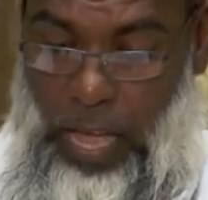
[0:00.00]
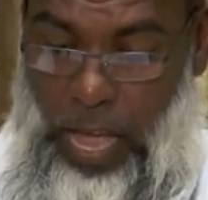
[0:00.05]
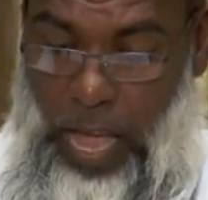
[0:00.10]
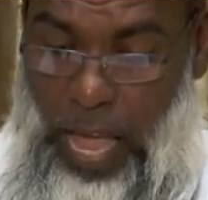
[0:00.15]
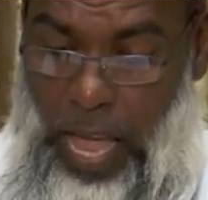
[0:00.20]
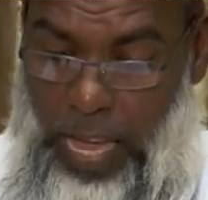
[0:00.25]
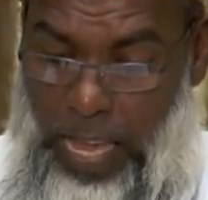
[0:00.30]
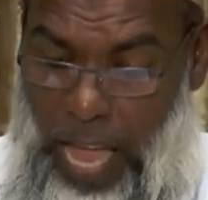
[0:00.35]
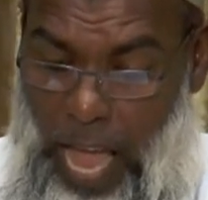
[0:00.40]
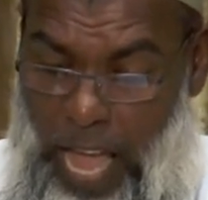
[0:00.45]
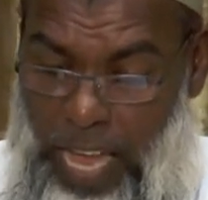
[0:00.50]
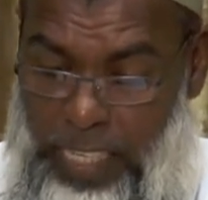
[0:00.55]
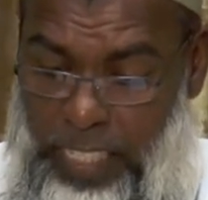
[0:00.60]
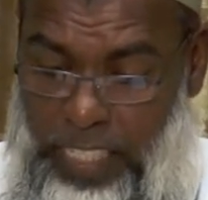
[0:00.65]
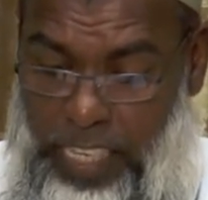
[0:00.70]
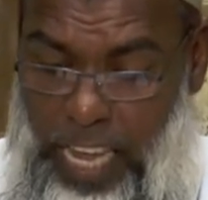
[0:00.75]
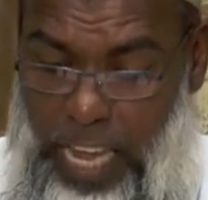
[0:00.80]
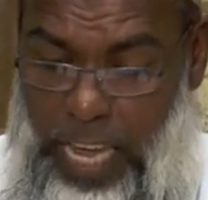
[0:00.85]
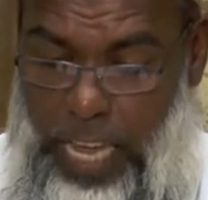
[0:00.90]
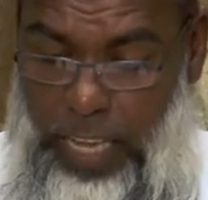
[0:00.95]
Haya
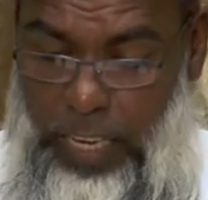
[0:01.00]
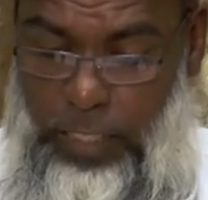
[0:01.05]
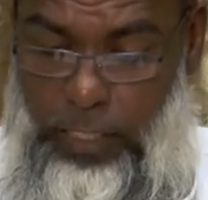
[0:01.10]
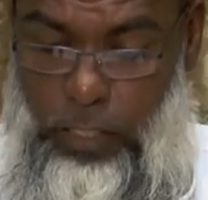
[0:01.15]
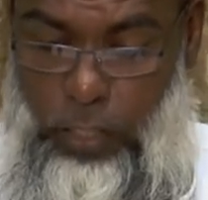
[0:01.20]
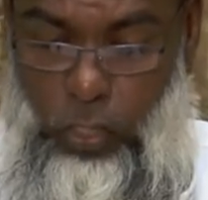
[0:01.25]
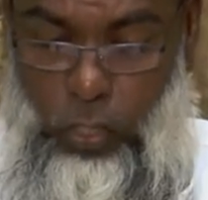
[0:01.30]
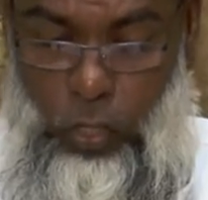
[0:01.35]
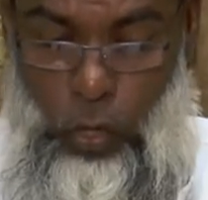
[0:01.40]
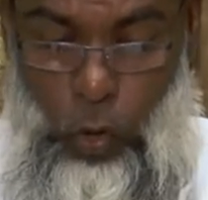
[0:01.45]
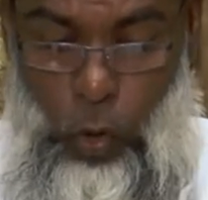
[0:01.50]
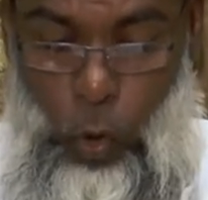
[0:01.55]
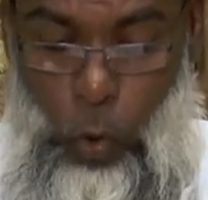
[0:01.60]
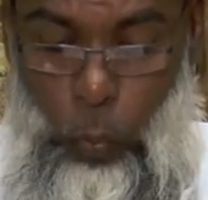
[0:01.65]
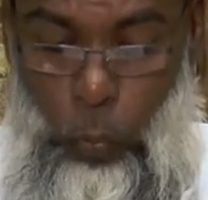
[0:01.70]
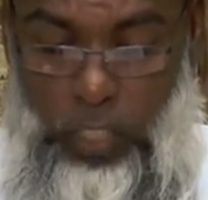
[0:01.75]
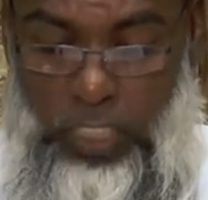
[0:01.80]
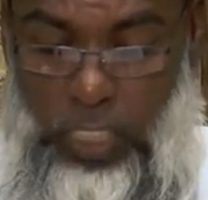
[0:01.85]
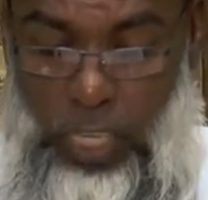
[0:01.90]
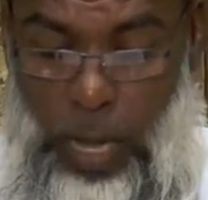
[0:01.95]
deals
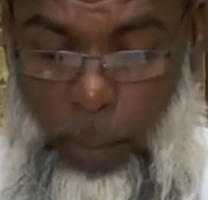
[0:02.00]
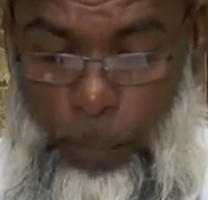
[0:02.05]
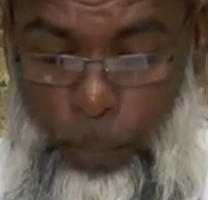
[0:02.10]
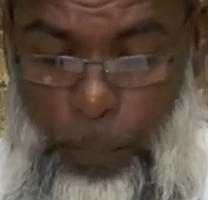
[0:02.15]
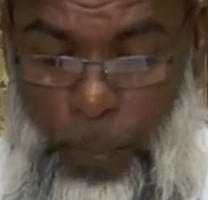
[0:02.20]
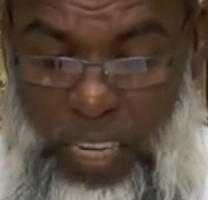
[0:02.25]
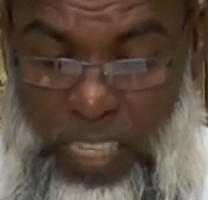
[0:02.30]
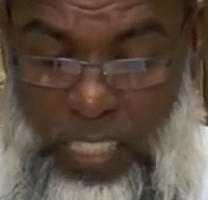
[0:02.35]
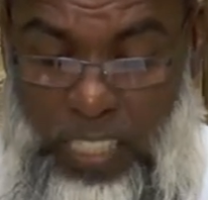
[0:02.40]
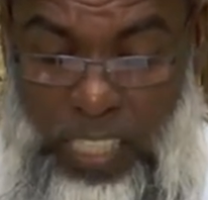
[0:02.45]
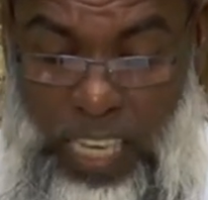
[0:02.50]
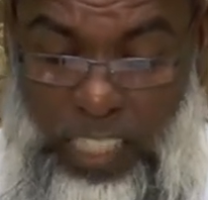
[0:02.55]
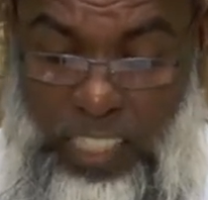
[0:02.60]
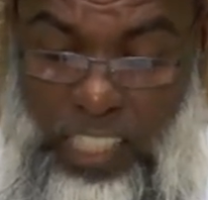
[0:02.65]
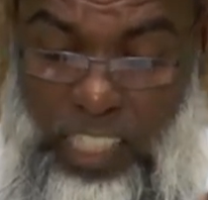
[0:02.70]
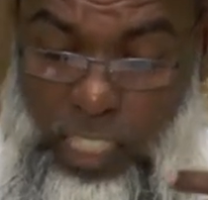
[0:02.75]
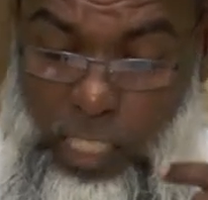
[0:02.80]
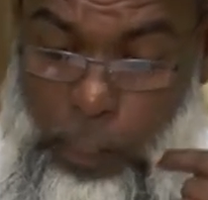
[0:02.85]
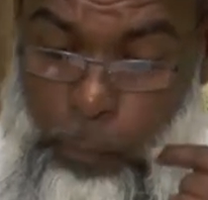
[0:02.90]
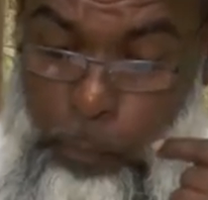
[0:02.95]
with a person's
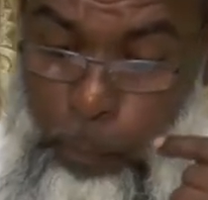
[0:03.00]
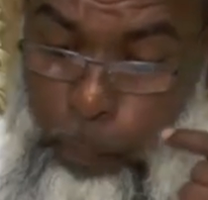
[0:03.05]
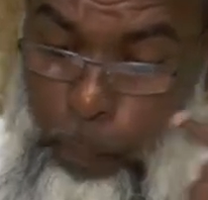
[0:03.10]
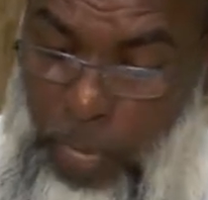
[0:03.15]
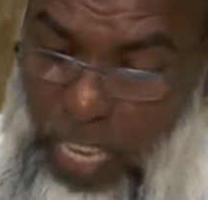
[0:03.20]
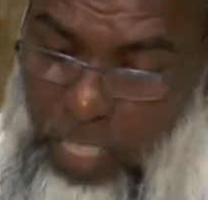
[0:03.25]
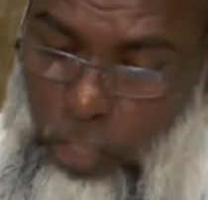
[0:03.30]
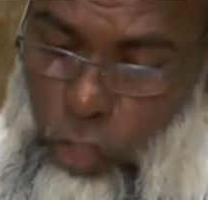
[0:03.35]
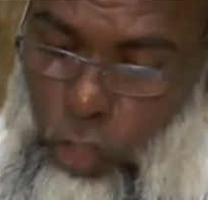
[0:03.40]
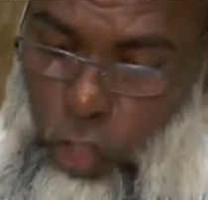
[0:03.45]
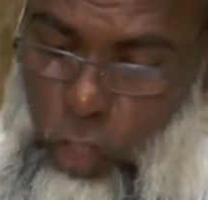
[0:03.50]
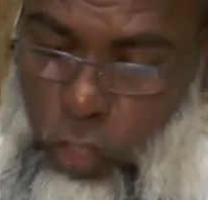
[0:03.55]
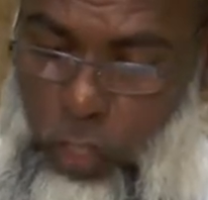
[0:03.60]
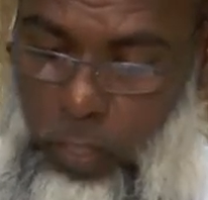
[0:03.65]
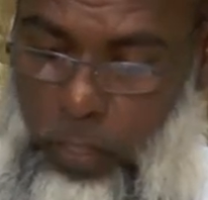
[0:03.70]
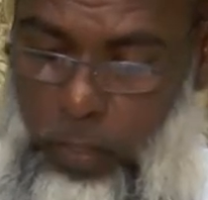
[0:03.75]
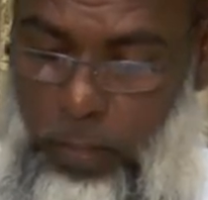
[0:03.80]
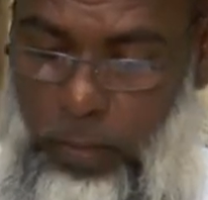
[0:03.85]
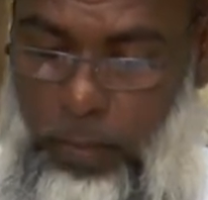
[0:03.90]
speech.